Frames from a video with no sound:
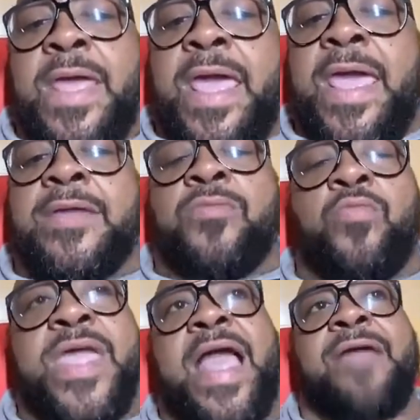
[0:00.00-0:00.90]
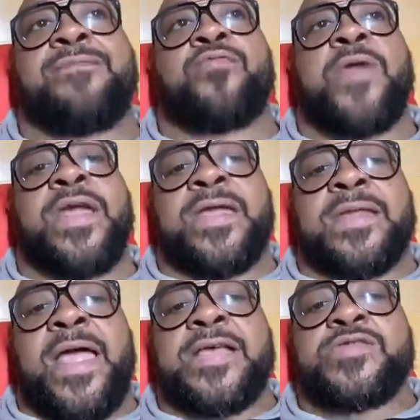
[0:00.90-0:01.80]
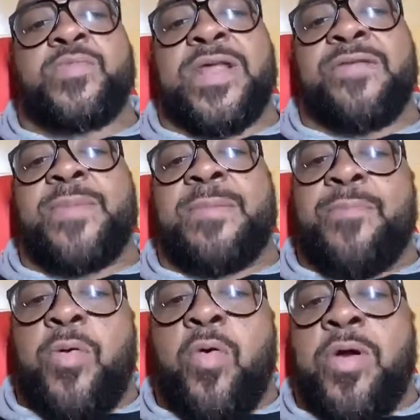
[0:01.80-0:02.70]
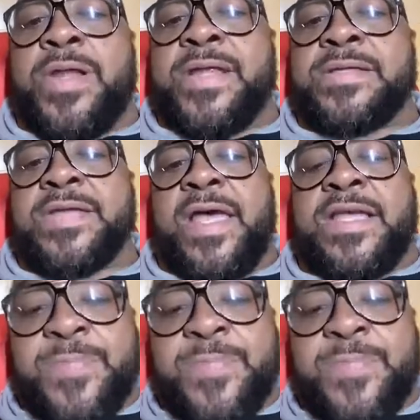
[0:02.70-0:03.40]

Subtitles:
And we have to recognize what have been poured into us,